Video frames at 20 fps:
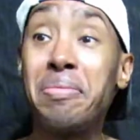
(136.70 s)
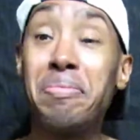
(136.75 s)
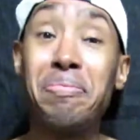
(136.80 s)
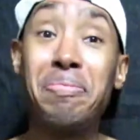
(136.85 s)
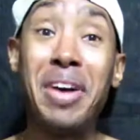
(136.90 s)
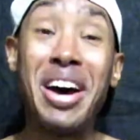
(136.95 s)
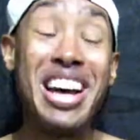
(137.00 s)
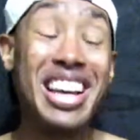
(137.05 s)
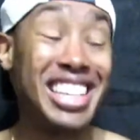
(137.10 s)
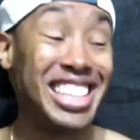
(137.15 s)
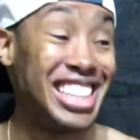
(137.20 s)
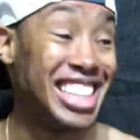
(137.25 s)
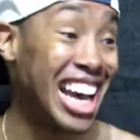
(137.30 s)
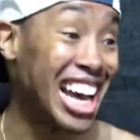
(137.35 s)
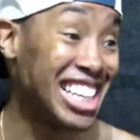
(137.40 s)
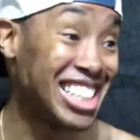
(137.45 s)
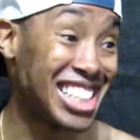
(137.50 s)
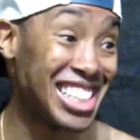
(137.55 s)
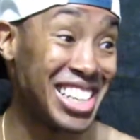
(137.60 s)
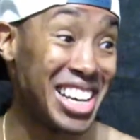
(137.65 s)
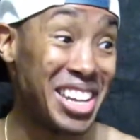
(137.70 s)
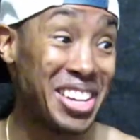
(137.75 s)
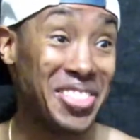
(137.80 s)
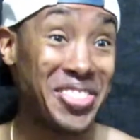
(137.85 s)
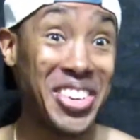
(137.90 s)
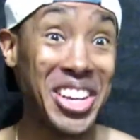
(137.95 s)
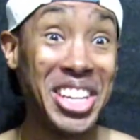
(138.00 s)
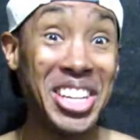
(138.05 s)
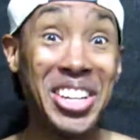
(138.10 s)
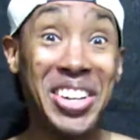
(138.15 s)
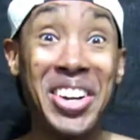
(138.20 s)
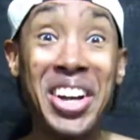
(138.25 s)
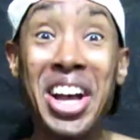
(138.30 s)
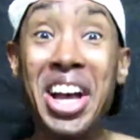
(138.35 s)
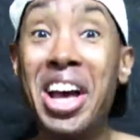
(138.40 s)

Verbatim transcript: But that's another video.